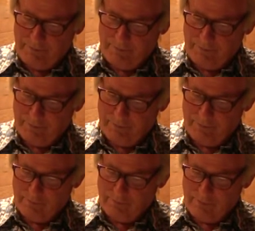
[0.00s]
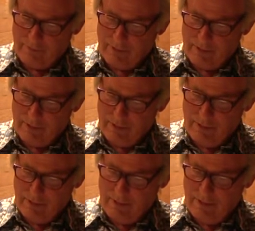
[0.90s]

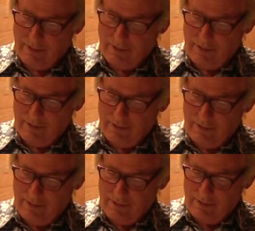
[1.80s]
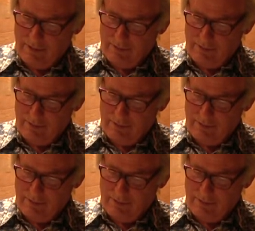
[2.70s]
Nobody speaks.